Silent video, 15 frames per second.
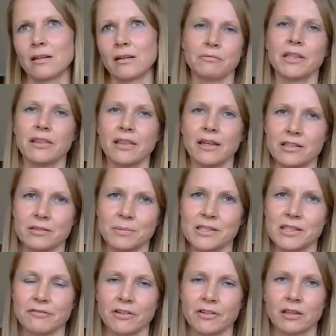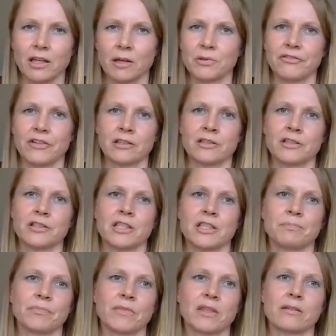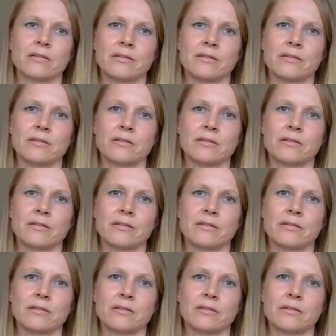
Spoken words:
with that specific type of energy.